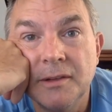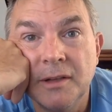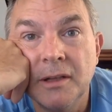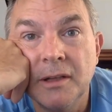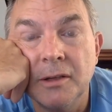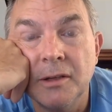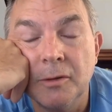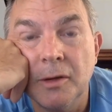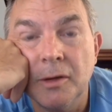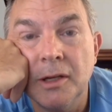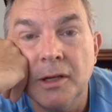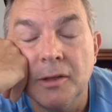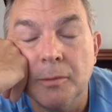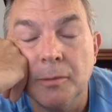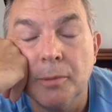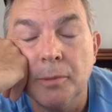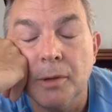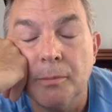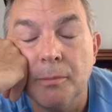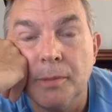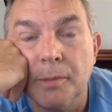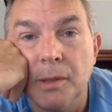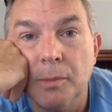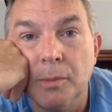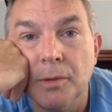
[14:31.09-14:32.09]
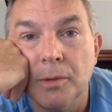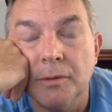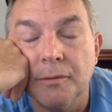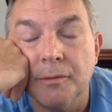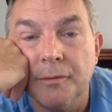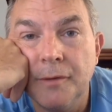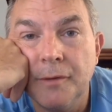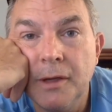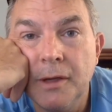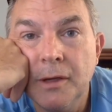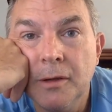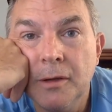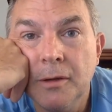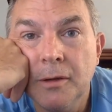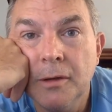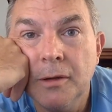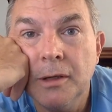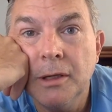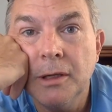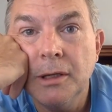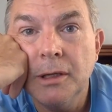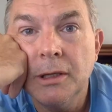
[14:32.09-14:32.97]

done great to put people in fear